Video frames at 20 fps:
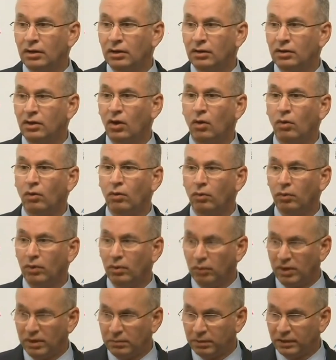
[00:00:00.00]
No,
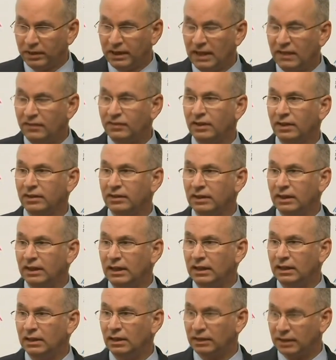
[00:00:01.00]
we believe that
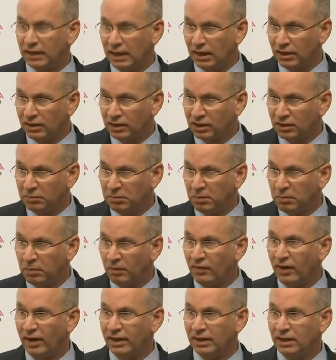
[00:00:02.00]
the uh, care that could be
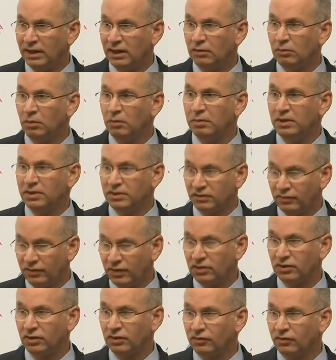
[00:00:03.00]
provided here would be
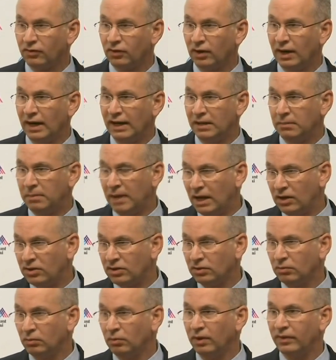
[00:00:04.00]
sufficient for any
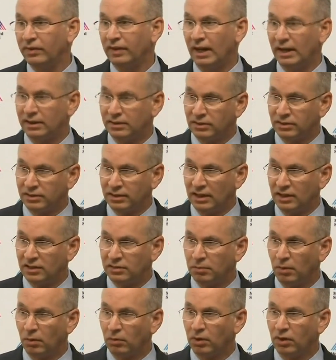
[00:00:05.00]
patient with that
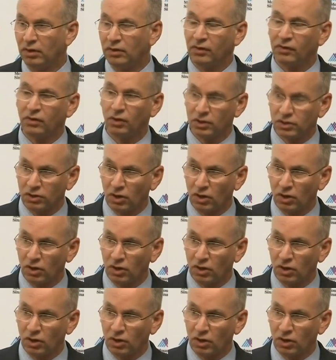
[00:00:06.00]
disease, but we're, of course,